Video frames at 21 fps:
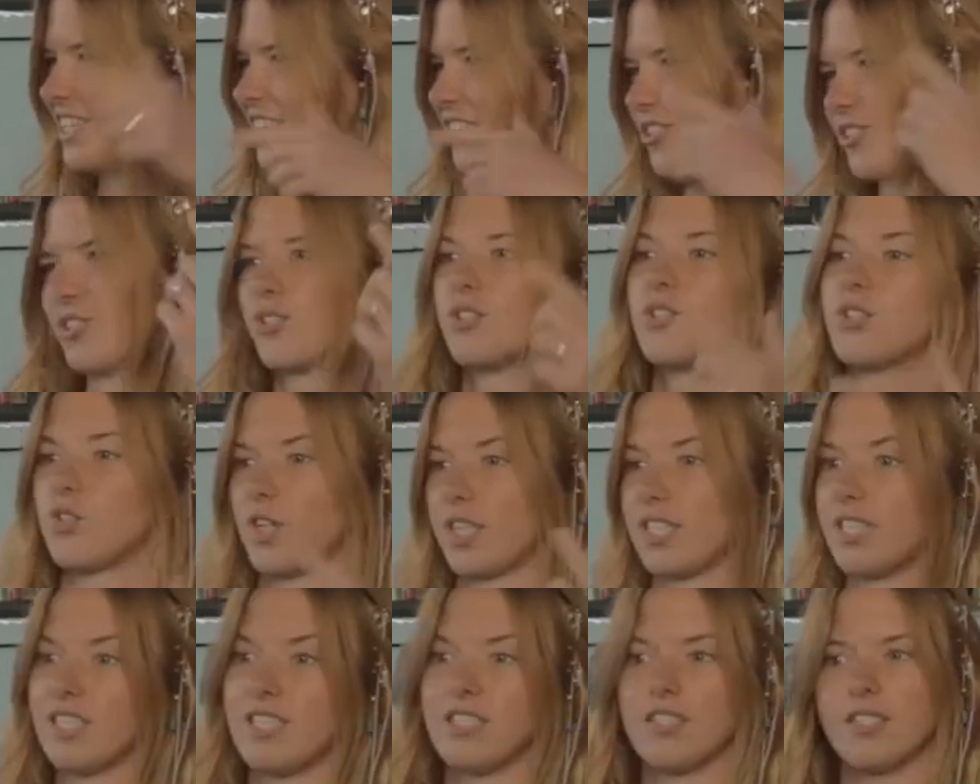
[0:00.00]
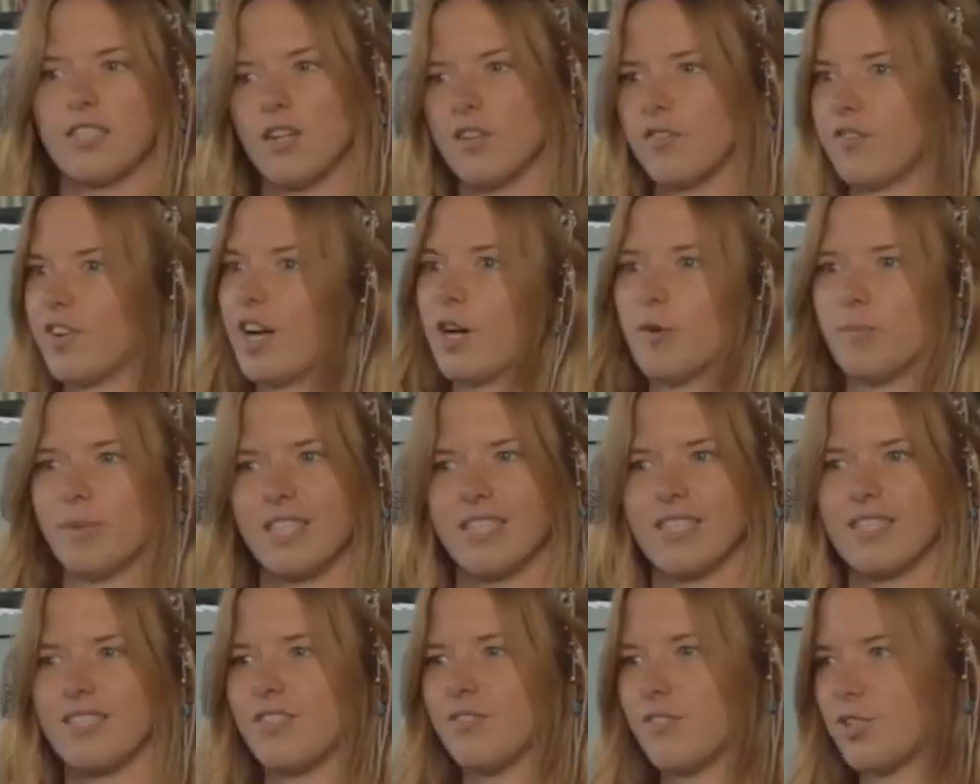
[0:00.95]
you're just stressing yourself out
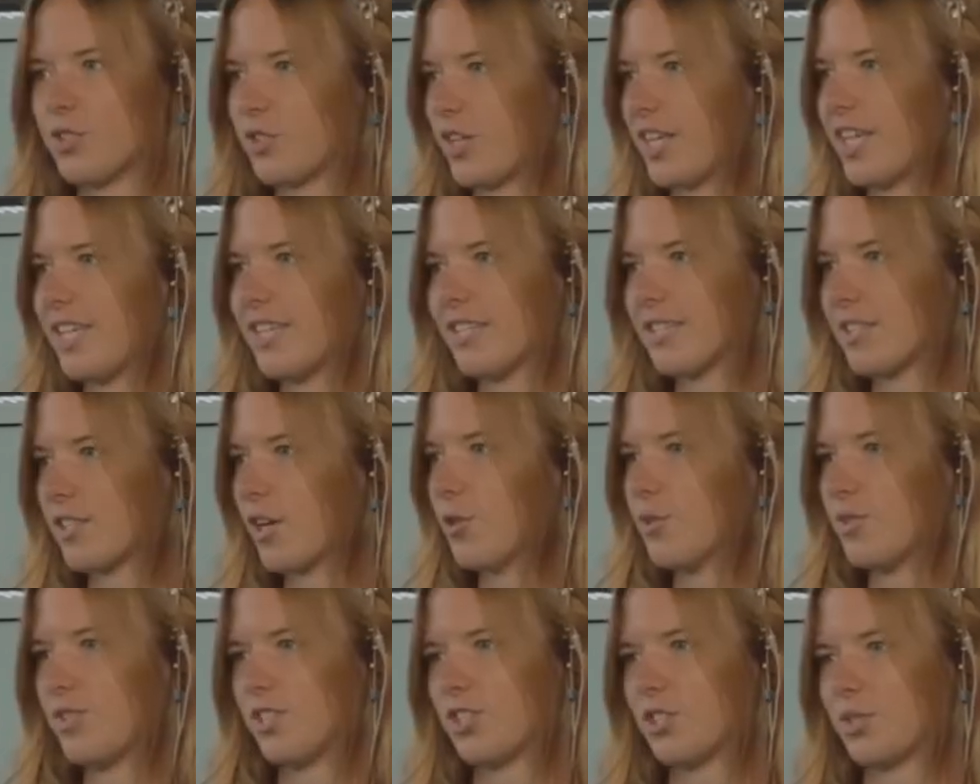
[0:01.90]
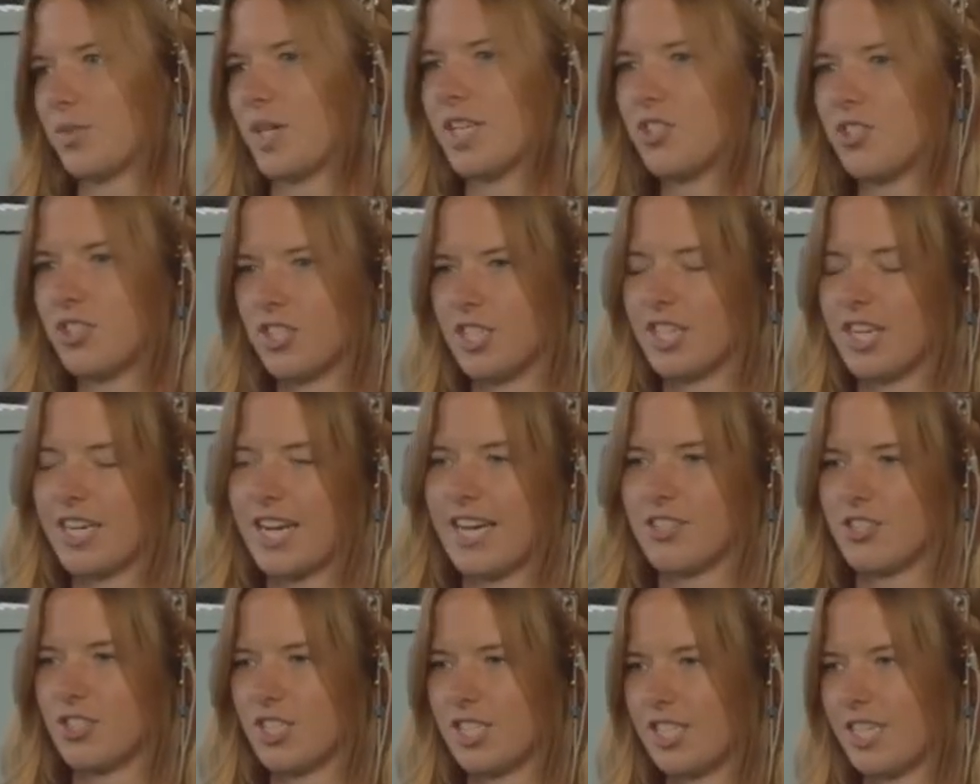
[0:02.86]
because you created this whole situation. And
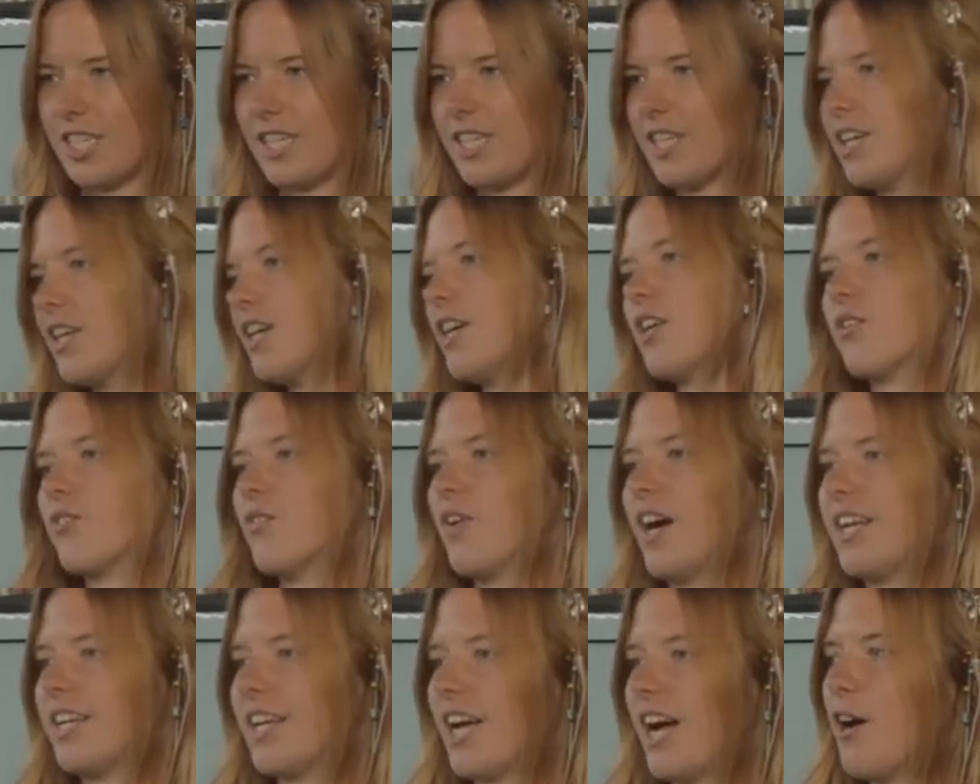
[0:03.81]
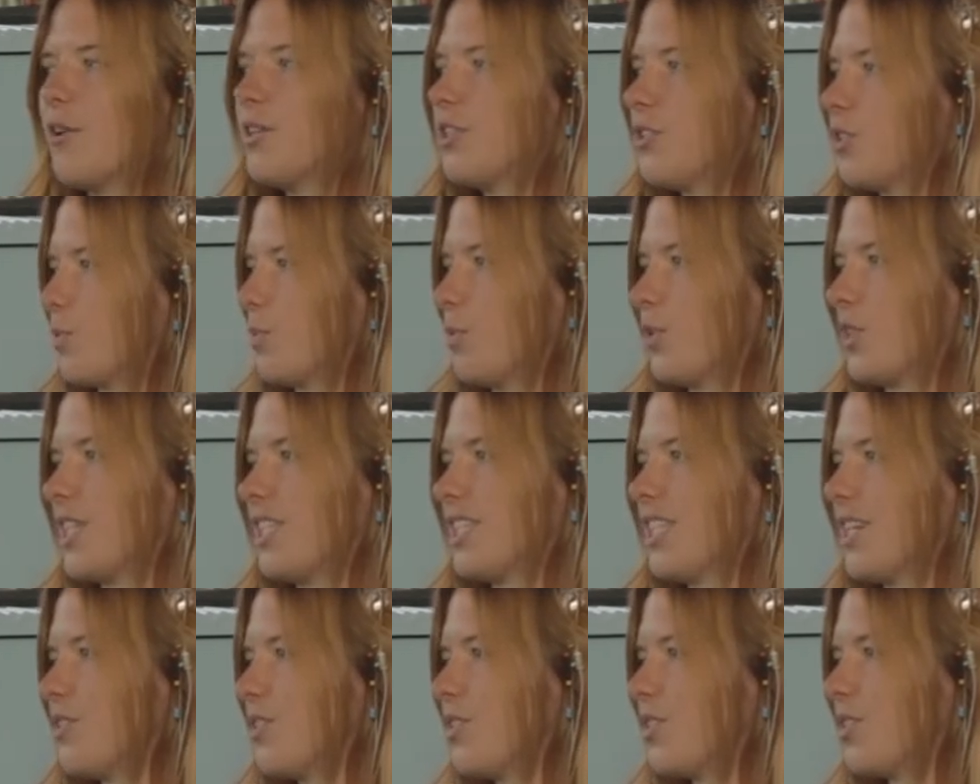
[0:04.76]
actually right now you're just walking
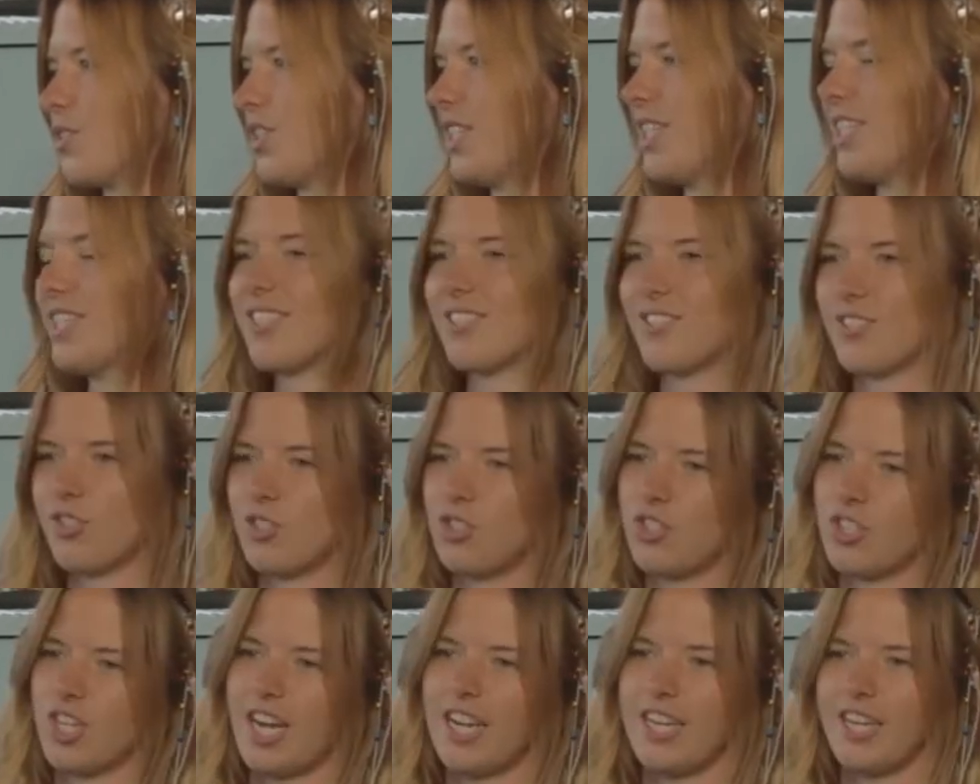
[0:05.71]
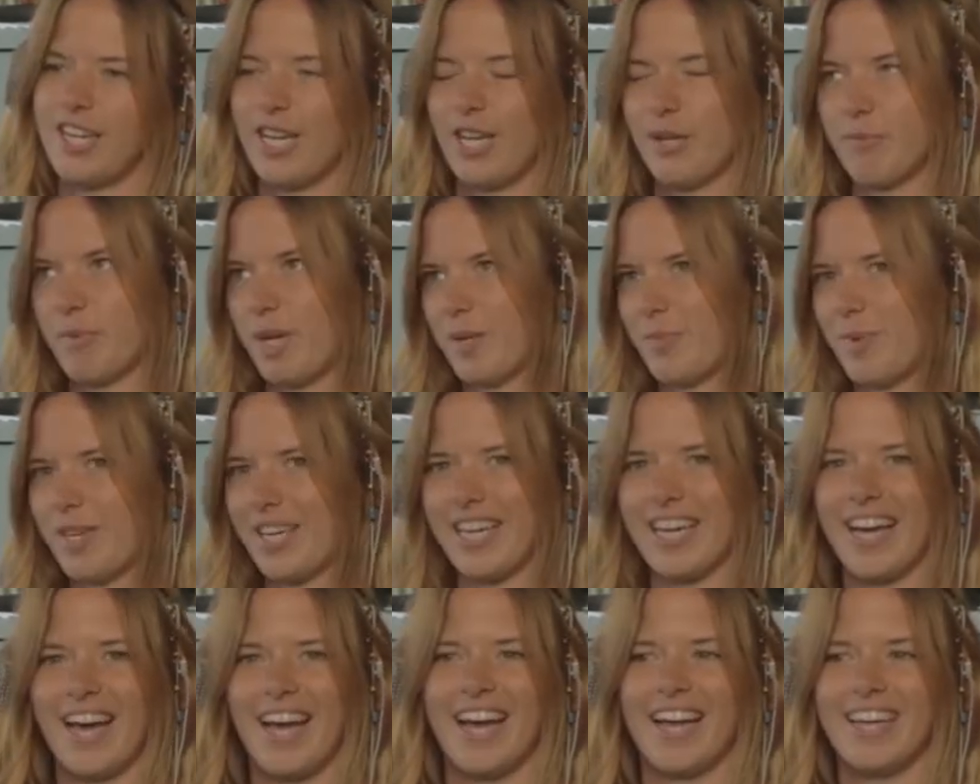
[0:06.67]
down the street, the sun's shining maybe,
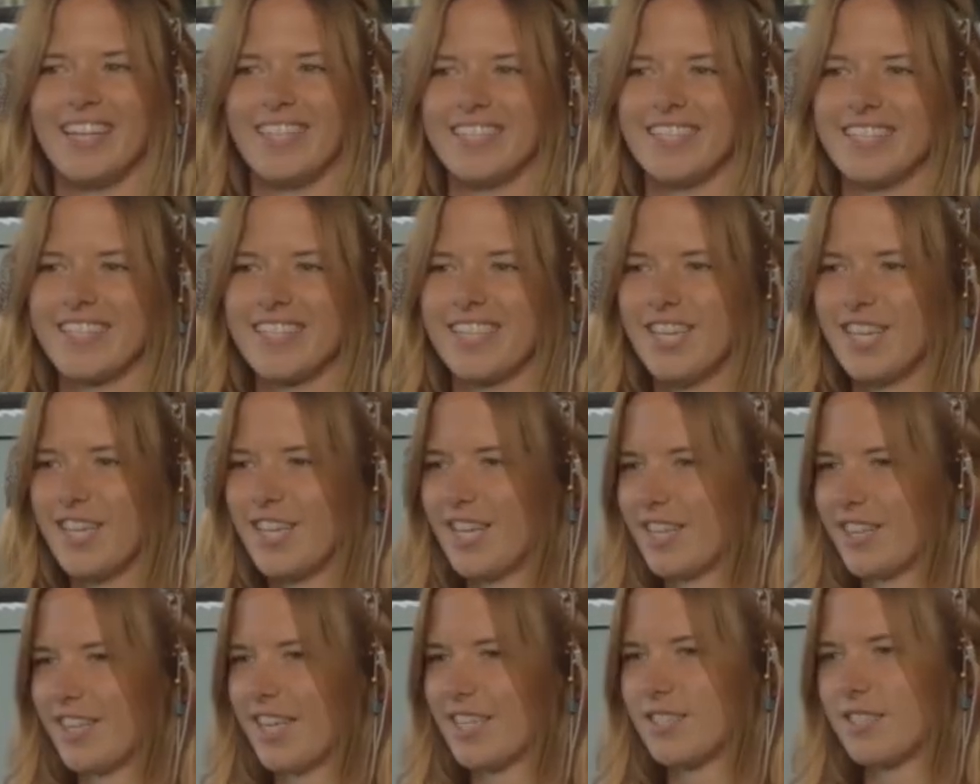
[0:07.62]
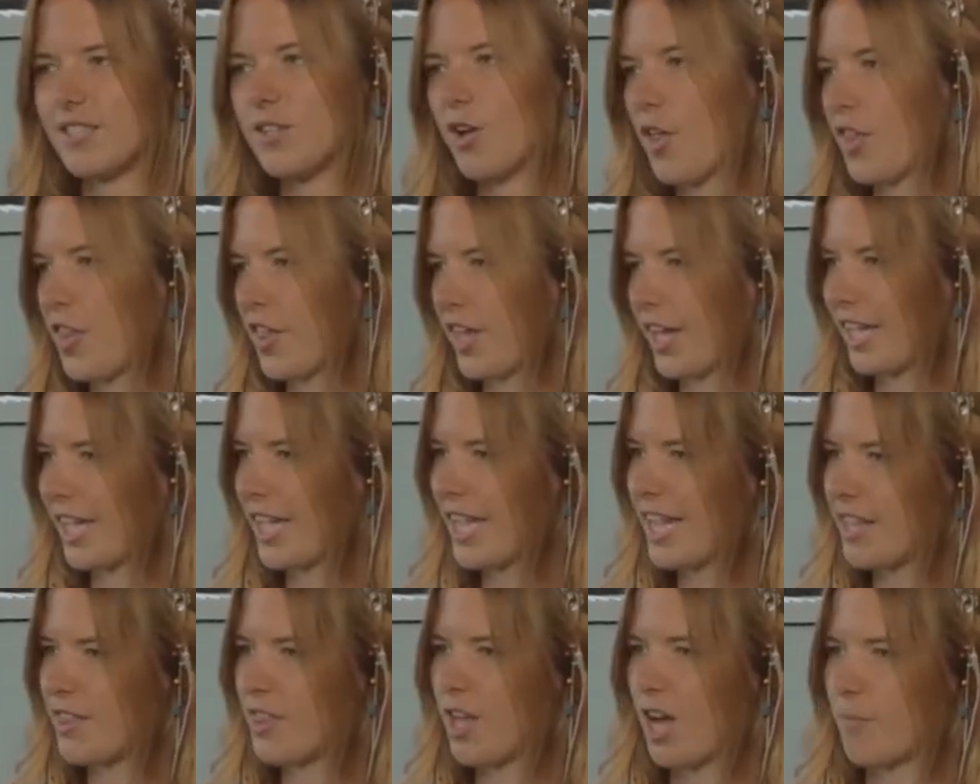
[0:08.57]
and there's nothing
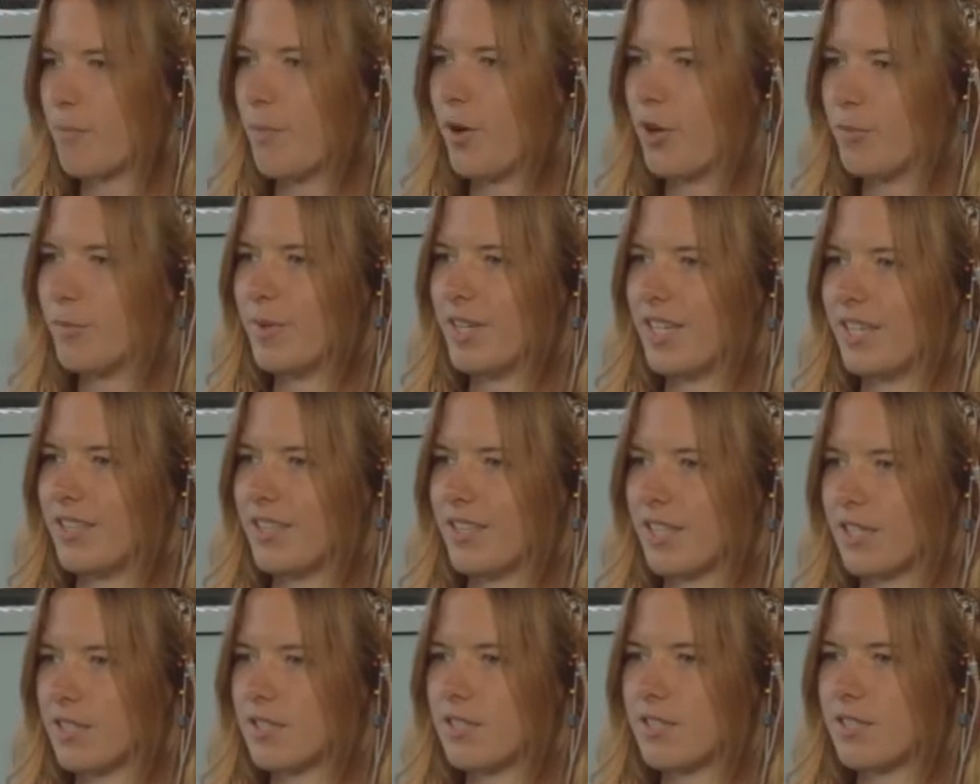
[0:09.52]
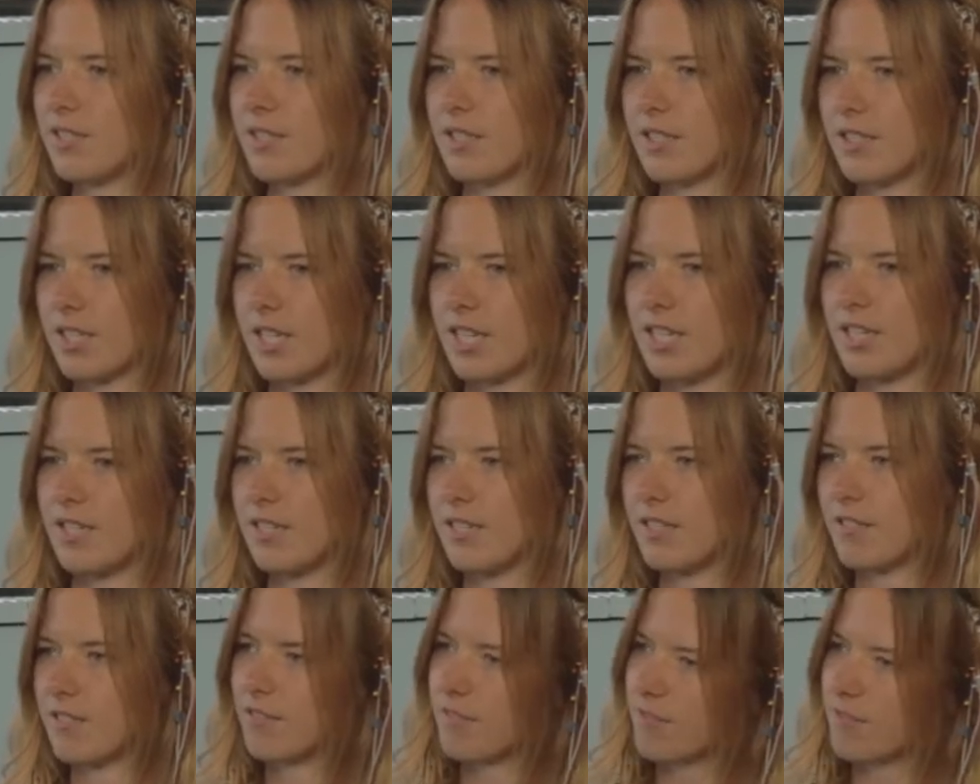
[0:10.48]
in that moment that can